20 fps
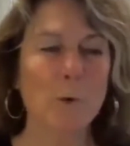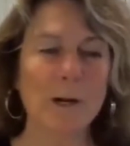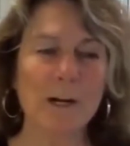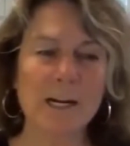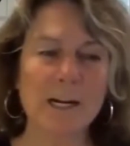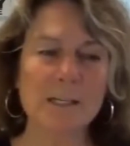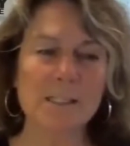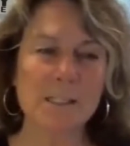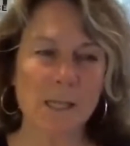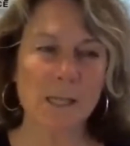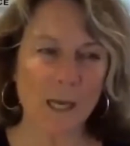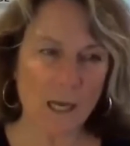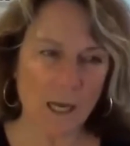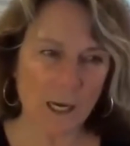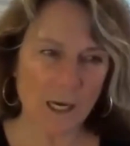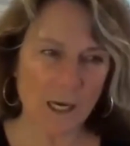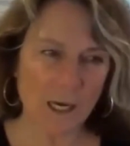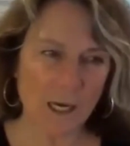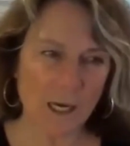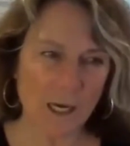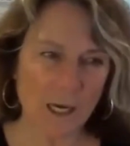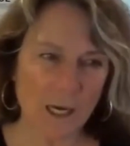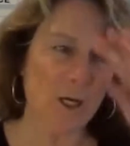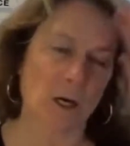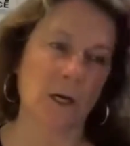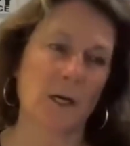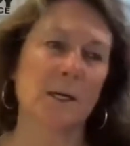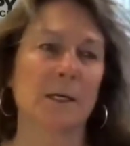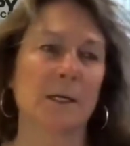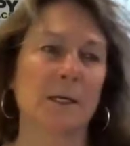Whereas
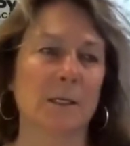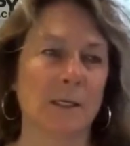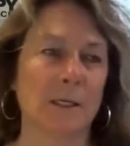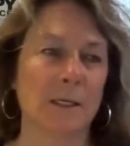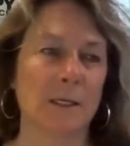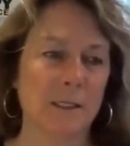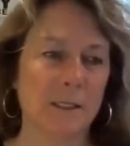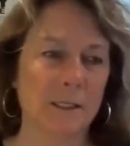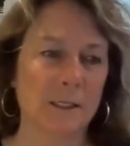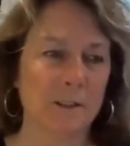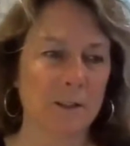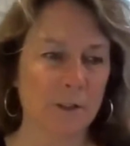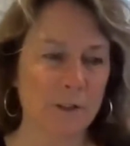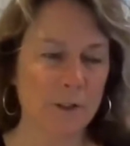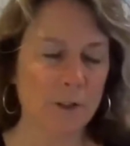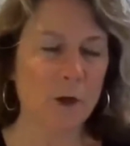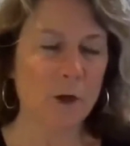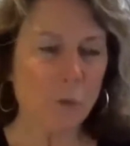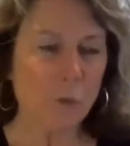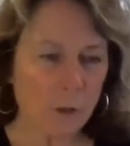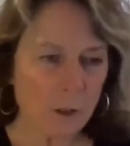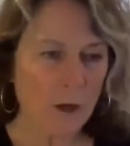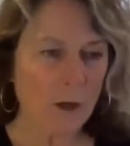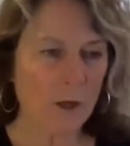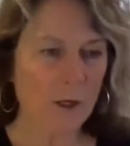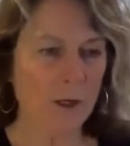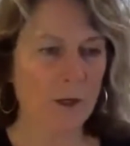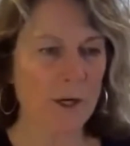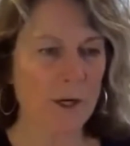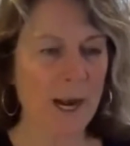HubDoc no
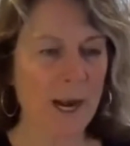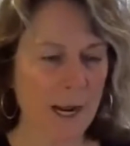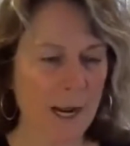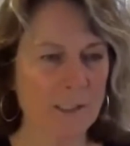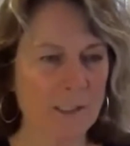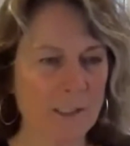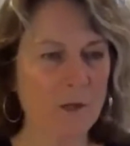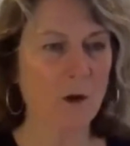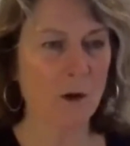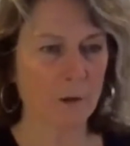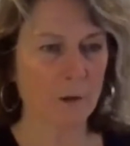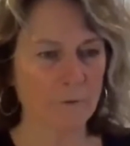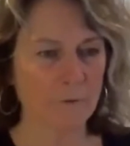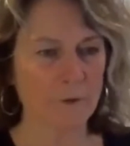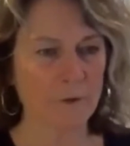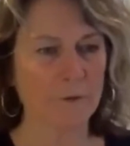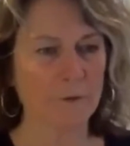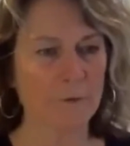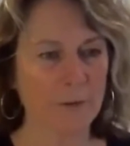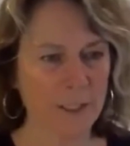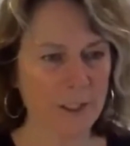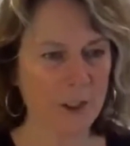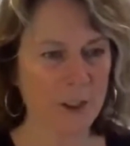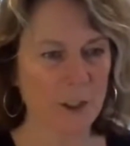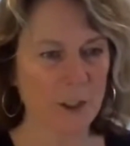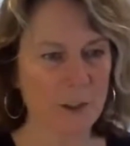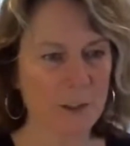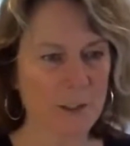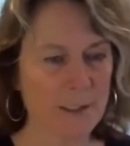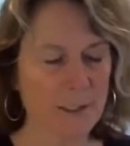longer has all of the
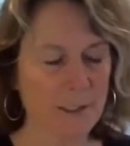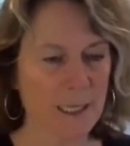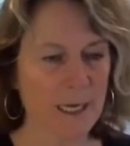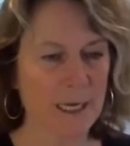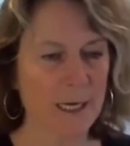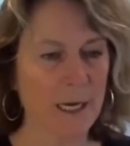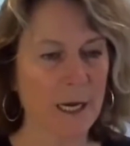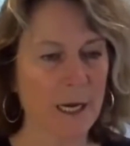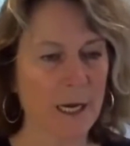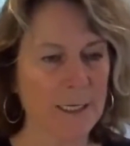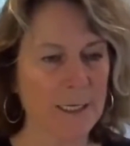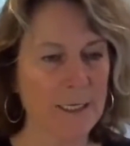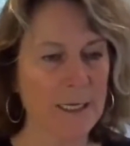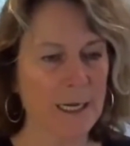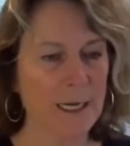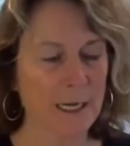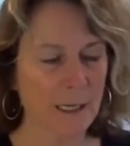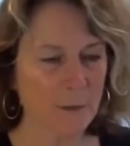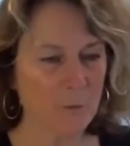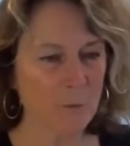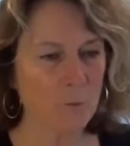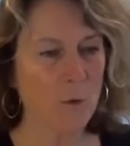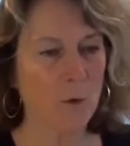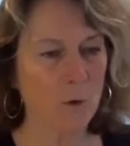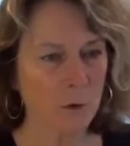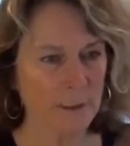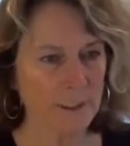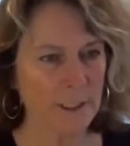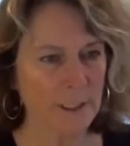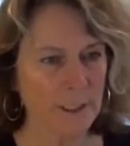features that I need
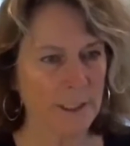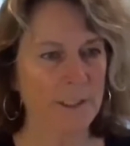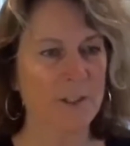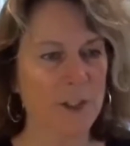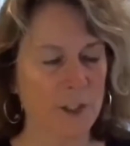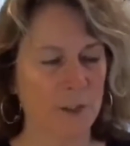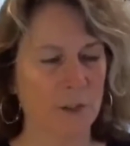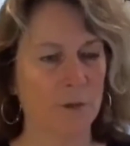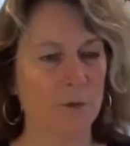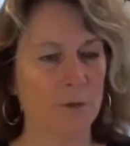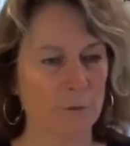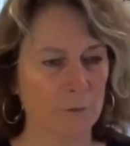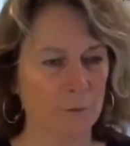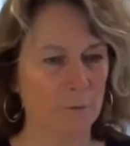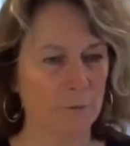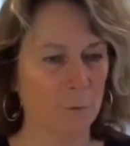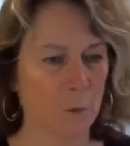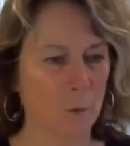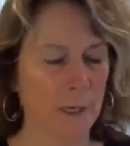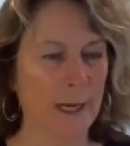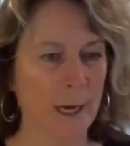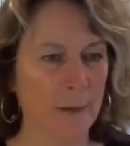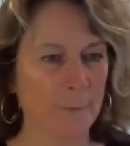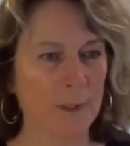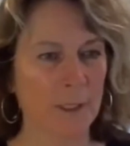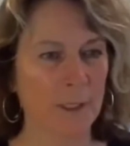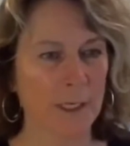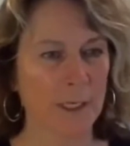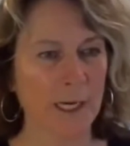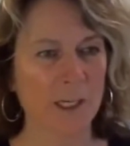rolled into one
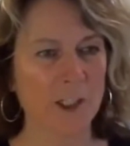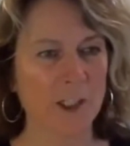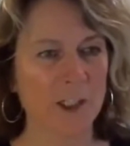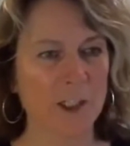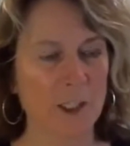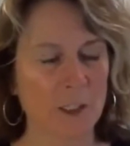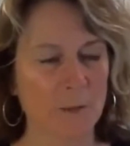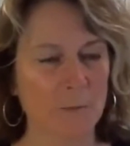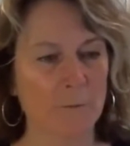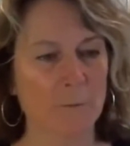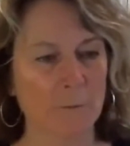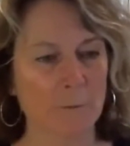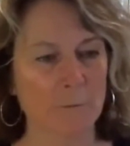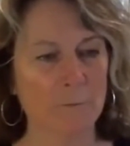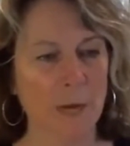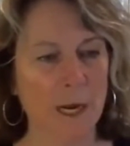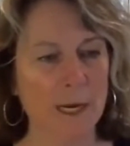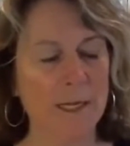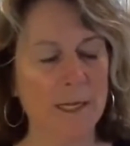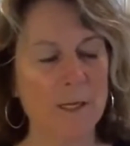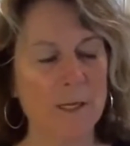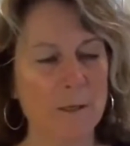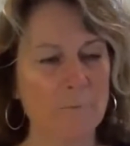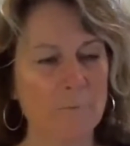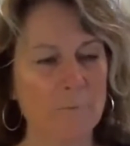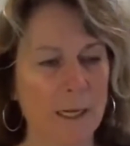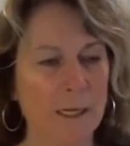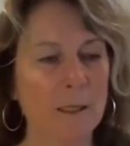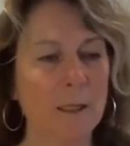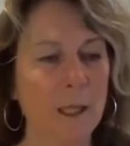application.
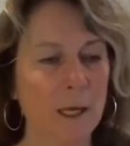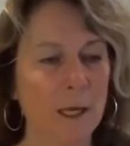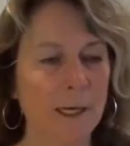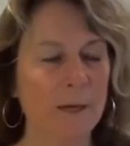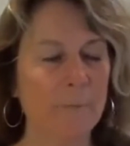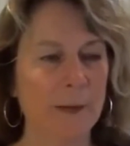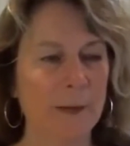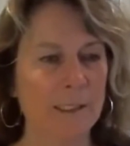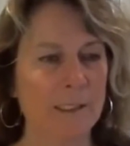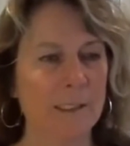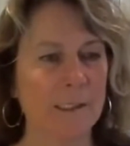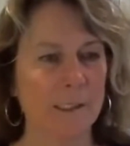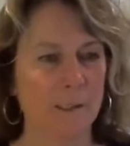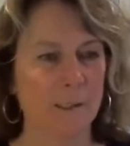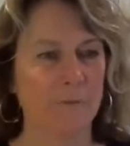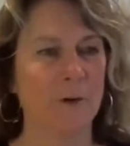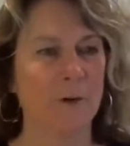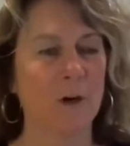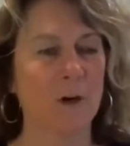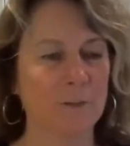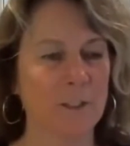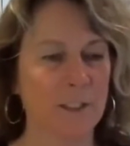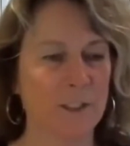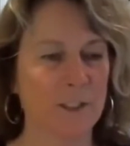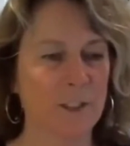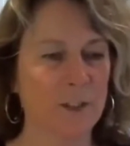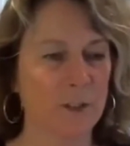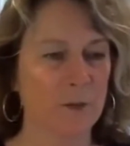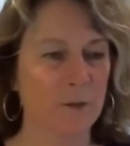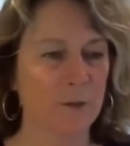My client base has evolved
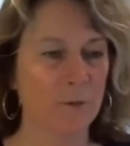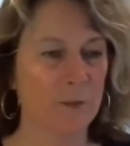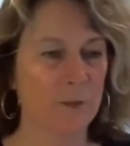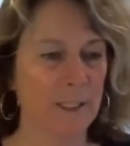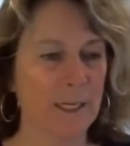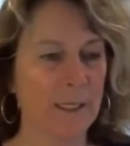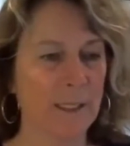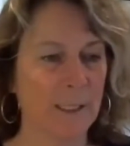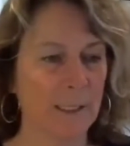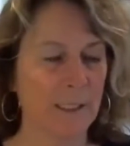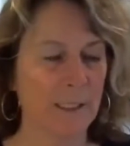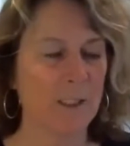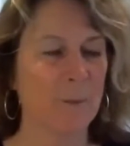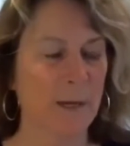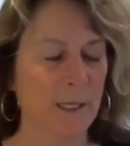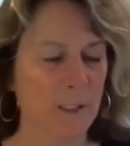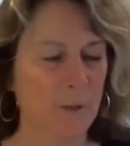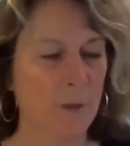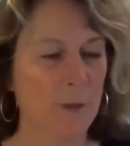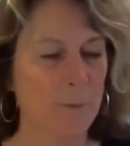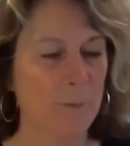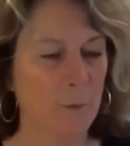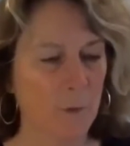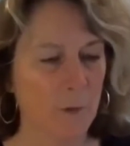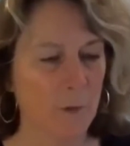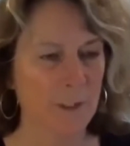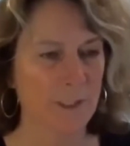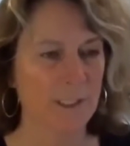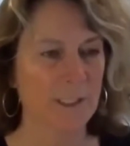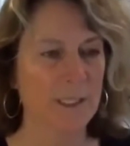into needing expense
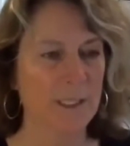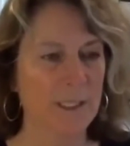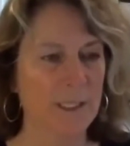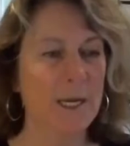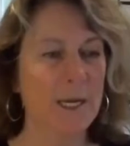reports